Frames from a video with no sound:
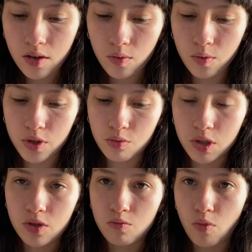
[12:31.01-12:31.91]
which
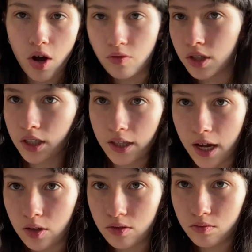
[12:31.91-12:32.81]
means moderately
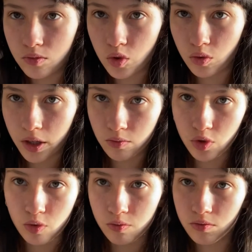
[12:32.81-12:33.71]
loud, so
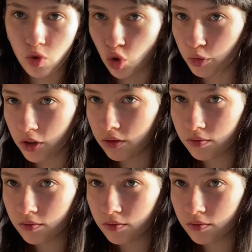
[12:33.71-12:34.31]
normal.